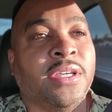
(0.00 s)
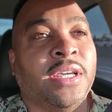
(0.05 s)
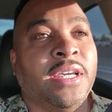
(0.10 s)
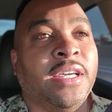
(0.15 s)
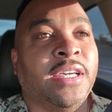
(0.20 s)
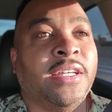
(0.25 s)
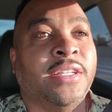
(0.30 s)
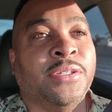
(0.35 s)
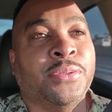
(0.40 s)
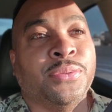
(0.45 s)

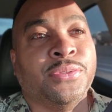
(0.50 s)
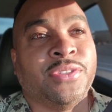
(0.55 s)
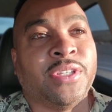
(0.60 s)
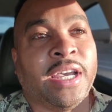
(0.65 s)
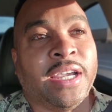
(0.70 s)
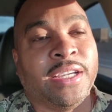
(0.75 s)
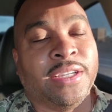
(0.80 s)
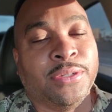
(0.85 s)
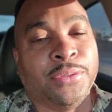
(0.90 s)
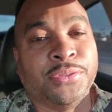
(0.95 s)
and it was
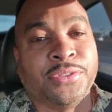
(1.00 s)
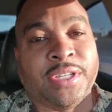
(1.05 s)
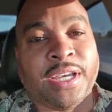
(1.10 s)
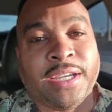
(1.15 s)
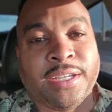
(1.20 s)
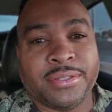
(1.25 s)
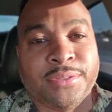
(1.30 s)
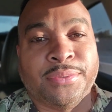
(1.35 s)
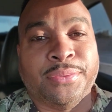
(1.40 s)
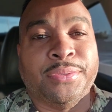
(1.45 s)
like, was
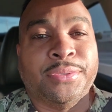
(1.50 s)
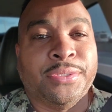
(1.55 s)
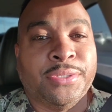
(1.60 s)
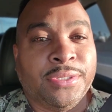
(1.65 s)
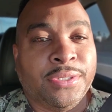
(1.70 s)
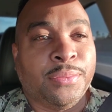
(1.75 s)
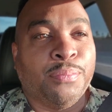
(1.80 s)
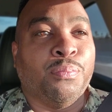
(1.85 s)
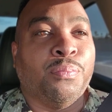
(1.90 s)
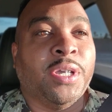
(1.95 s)
like,
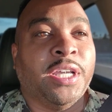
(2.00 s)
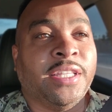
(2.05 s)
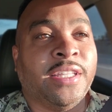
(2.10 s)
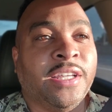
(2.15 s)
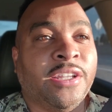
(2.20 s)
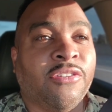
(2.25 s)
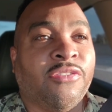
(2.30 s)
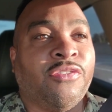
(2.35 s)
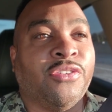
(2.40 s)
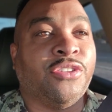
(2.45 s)
made
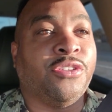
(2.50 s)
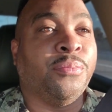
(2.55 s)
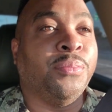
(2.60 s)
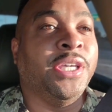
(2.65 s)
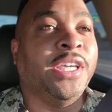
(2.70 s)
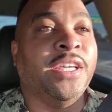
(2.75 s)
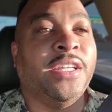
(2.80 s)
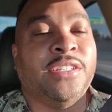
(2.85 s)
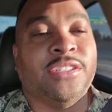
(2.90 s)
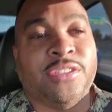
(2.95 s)
NFL to
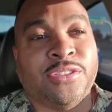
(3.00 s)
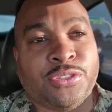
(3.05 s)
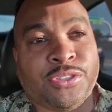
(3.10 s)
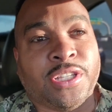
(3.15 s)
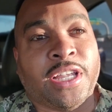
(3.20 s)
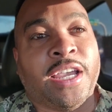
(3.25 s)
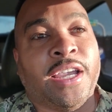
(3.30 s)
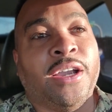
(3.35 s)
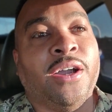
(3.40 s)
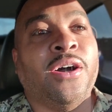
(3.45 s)
me, it was
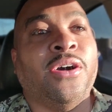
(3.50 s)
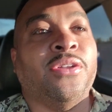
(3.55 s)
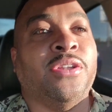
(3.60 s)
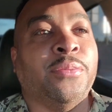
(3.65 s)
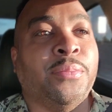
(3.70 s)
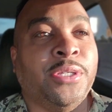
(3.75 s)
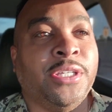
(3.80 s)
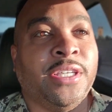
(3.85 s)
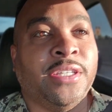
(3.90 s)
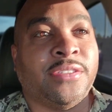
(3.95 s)
like, oh,
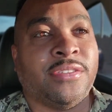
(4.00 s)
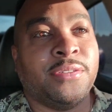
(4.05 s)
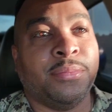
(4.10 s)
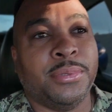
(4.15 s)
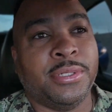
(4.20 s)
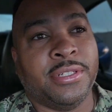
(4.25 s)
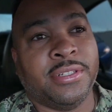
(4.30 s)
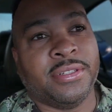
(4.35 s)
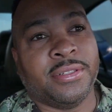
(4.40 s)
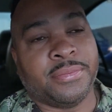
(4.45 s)
let me get
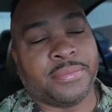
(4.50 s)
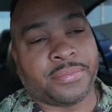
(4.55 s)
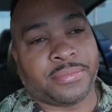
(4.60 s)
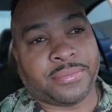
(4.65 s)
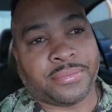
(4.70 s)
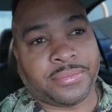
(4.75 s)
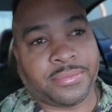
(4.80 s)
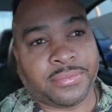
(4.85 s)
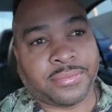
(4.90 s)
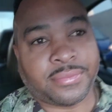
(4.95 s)
some,
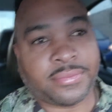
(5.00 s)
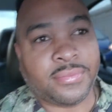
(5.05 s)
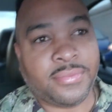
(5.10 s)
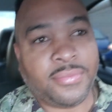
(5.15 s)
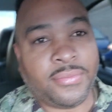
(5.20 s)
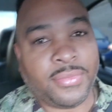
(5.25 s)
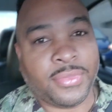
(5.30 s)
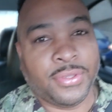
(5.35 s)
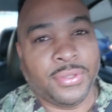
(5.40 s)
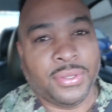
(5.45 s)

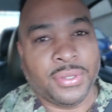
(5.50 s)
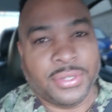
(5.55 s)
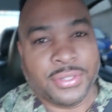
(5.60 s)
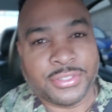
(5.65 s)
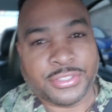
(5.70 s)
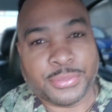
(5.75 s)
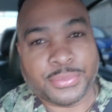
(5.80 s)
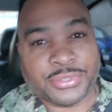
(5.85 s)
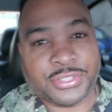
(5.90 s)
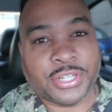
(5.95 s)

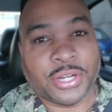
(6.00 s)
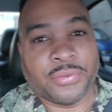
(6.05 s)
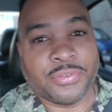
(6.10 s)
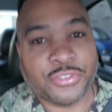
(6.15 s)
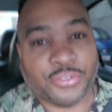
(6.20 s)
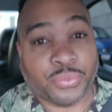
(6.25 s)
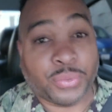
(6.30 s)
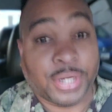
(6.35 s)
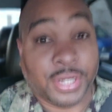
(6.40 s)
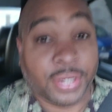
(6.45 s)
um, some
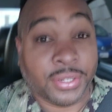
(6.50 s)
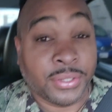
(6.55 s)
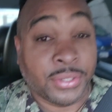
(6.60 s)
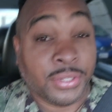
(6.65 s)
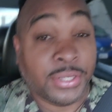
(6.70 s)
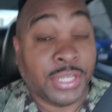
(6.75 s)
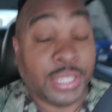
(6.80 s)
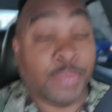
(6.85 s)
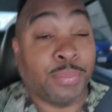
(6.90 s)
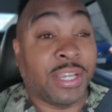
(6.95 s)
service where
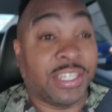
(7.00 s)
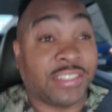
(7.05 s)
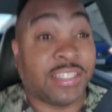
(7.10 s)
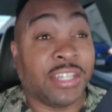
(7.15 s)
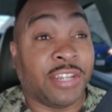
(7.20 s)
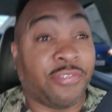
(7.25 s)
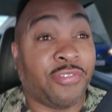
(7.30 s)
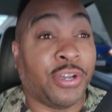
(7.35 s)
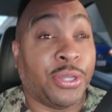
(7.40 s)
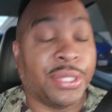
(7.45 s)
makes
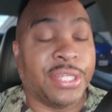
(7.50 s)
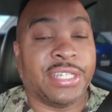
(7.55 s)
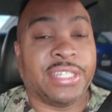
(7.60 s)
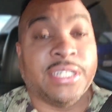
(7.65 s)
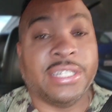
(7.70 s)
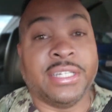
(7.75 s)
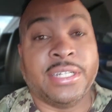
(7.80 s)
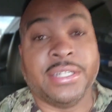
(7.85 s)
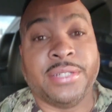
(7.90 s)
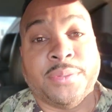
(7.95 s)
the NFL look
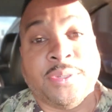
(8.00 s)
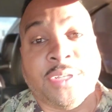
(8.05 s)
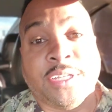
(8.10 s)
good